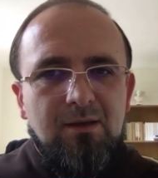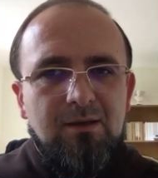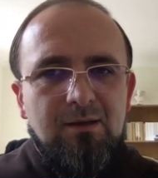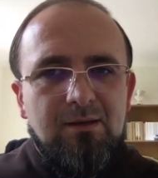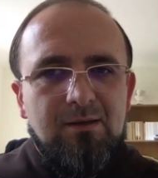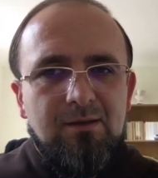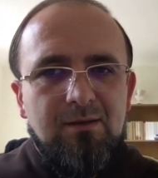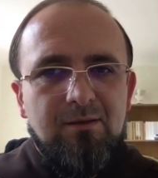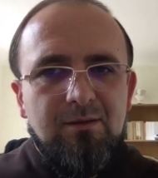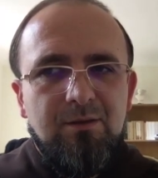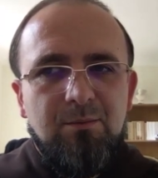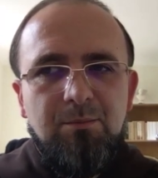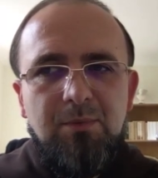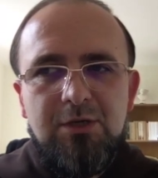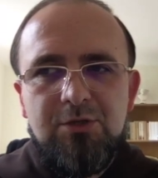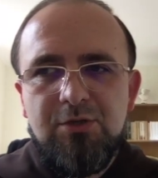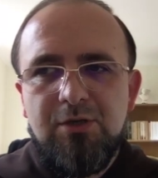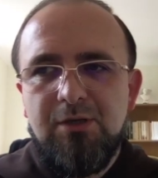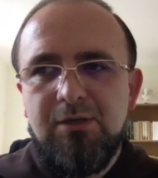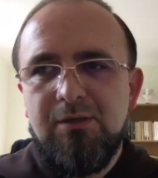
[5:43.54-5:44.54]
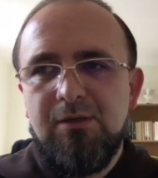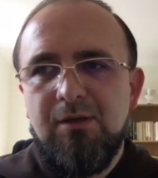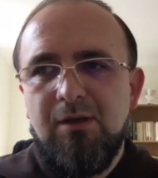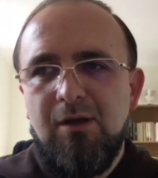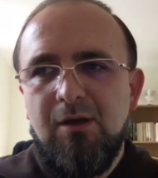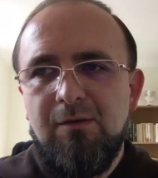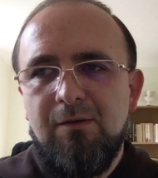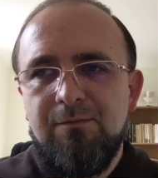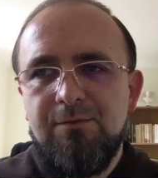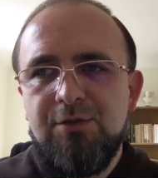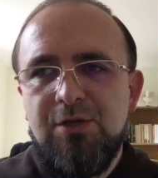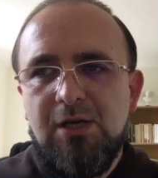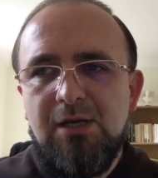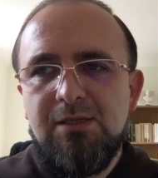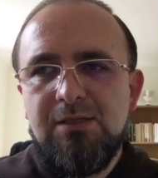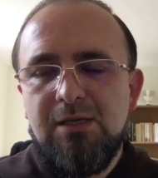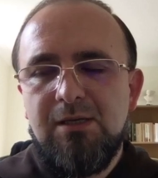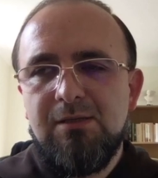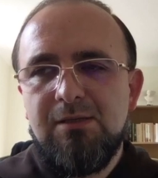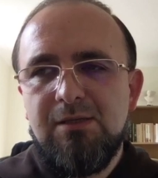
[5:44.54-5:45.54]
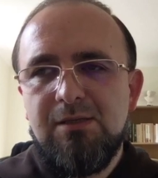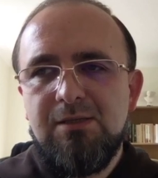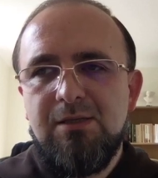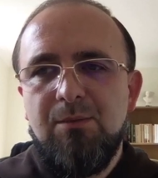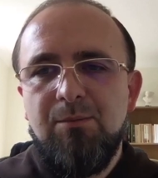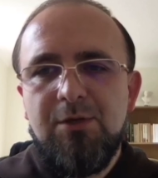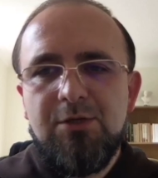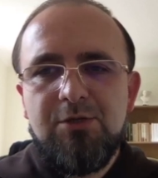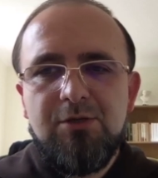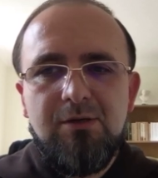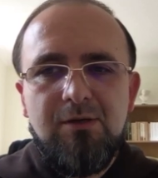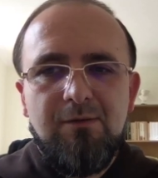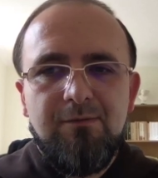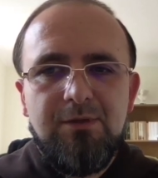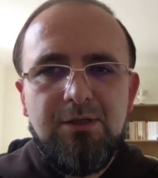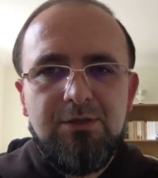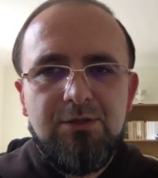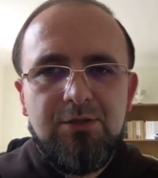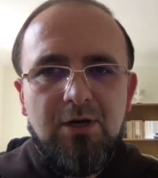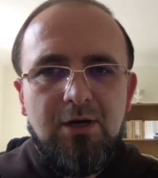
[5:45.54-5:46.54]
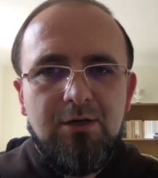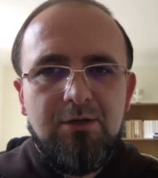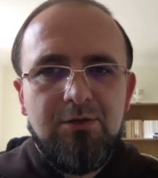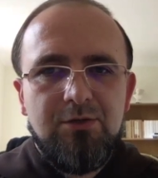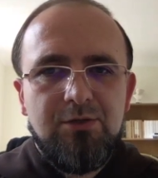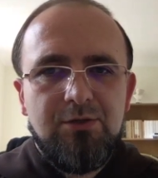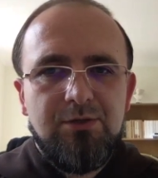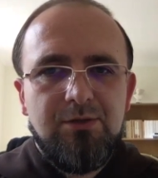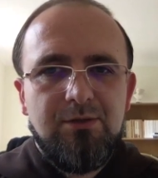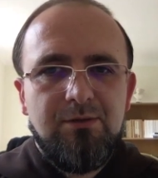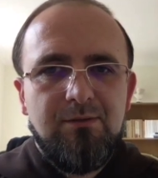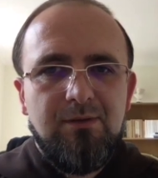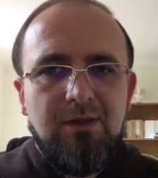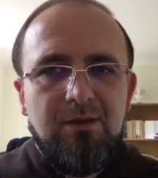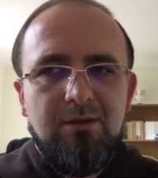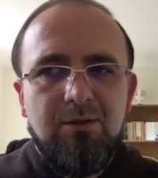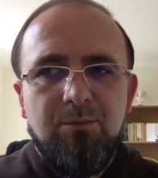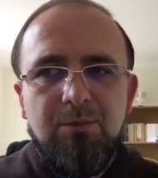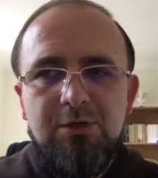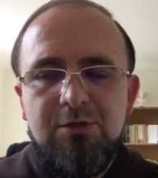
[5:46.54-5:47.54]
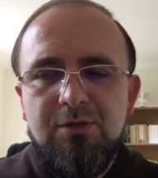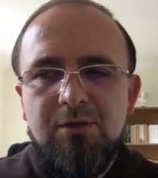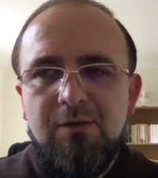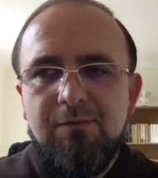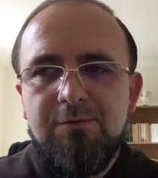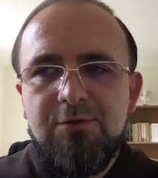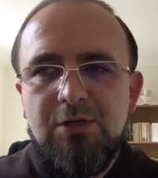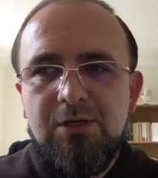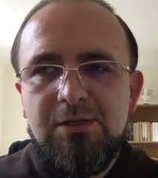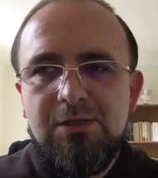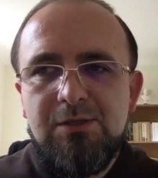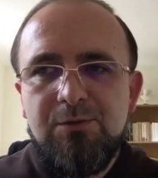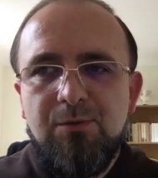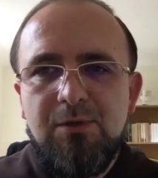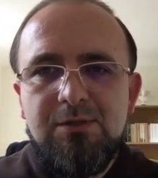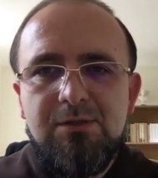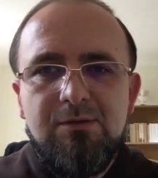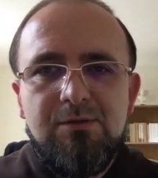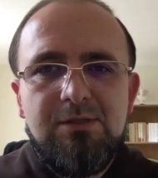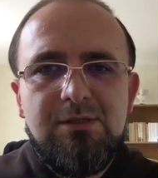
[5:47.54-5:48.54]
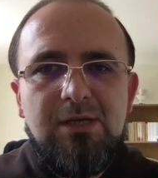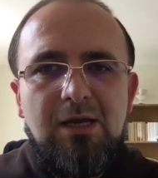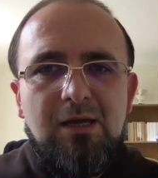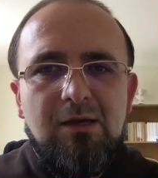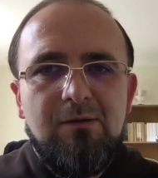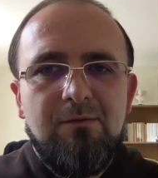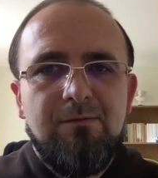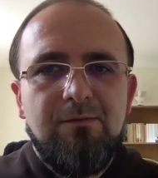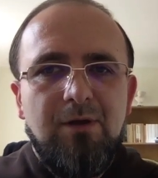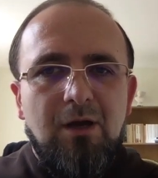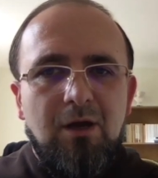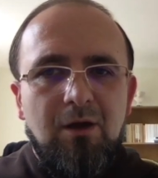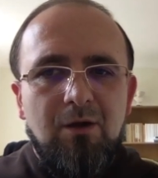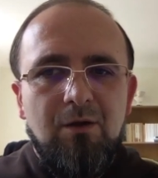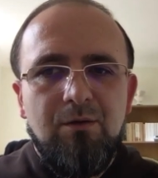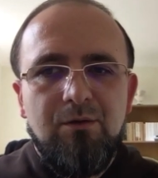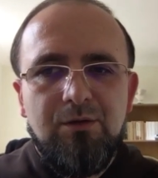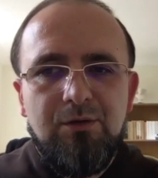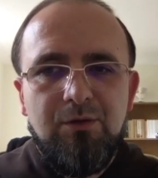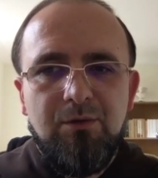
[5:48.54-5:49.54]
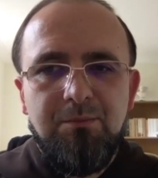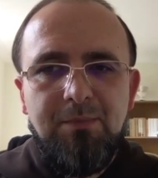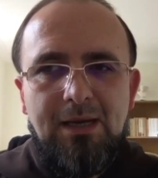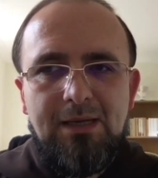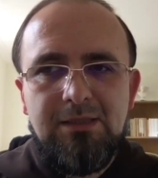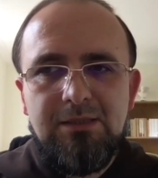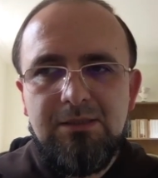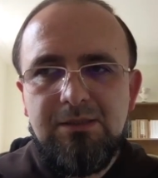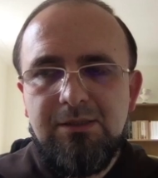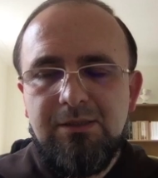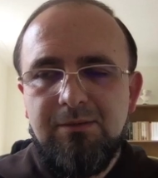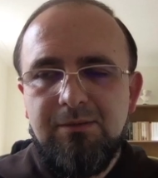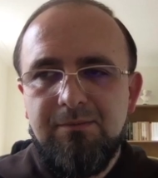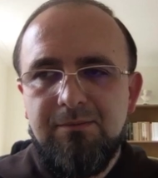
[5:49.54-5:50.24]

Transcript: Uh, the mission of Jesus is the mission of the Church, and the mission of Jesus was to save all humanity.